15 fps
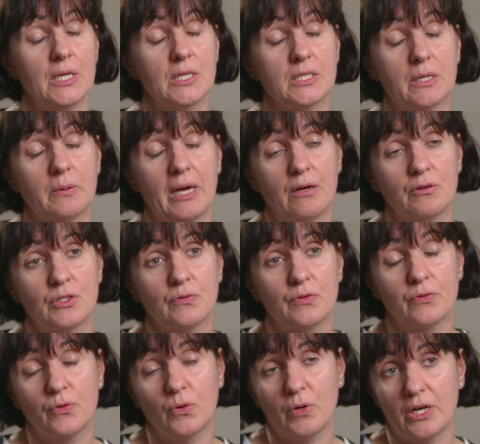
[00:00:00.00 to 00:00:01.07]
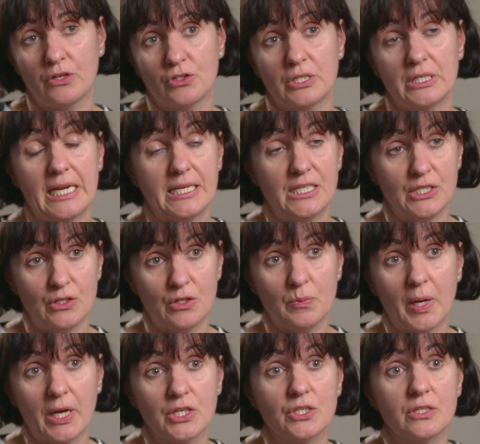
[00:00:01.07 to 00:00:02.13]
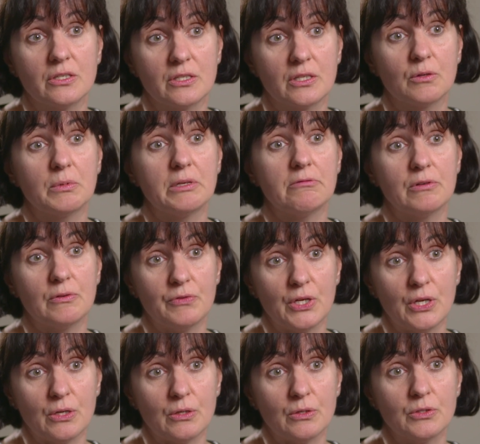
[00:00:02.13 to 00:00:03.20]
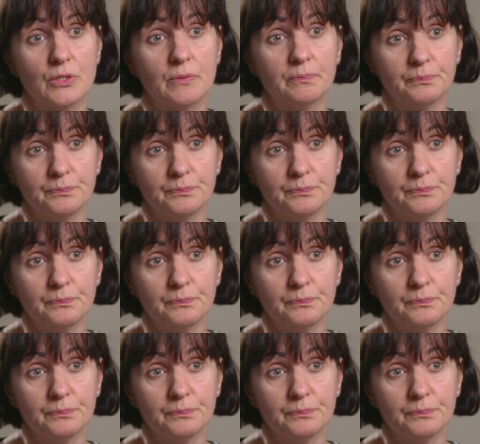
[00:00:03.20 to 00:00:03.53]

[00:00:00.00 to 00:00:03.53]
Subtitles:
So out of the 482 patients that we reviewed,